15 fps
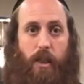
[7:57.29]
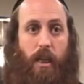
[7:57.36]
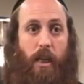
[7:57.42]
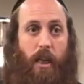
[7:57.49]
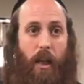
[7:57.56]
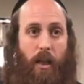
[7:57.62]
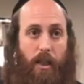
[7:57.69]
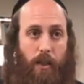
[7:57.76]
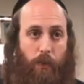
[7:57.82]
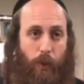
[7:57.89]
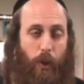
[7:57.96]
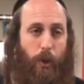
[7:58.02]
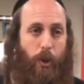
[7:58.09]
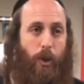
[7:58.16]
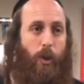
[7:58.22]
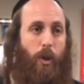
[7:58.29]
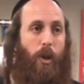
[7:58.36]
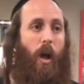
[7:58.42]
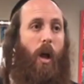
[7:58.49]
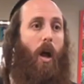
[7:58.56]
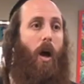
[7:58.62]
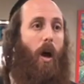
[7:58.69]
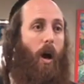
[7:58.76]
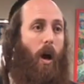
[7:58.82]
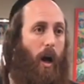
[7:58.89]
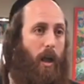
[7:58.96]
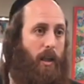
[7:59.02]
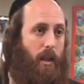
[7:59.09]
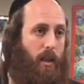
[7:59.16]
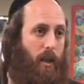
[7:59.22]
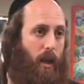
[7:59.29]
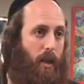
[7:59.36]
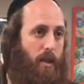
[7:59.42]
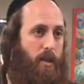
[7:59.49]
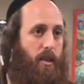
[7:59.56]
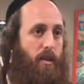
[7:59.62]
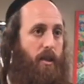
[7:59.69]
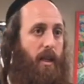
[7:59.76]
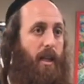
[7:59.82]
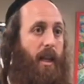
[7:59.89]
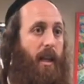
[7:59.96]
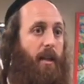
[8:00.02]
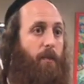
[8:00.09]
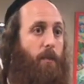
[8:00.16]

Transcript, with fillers: in a spiritual holocaust, in an